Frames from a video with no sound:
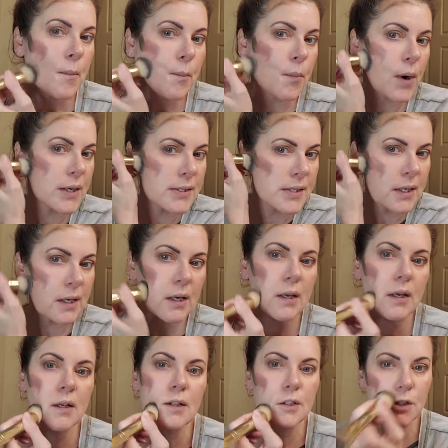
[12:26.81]
pressing it
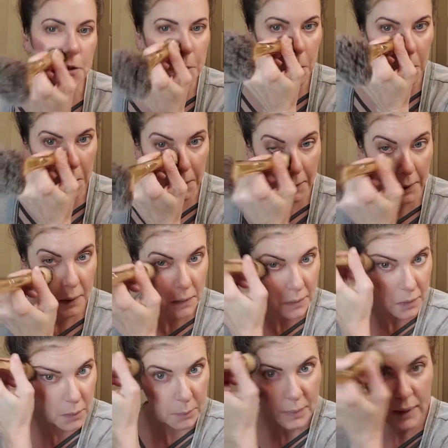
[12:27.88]
in, swirling a
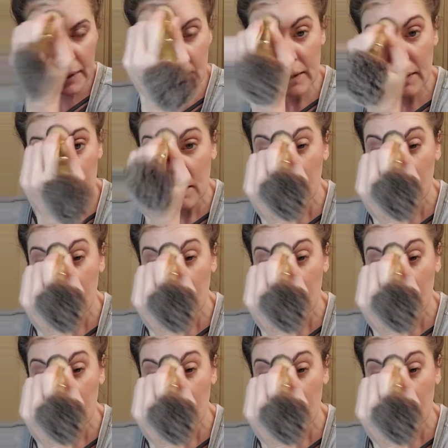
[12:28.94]
little bit.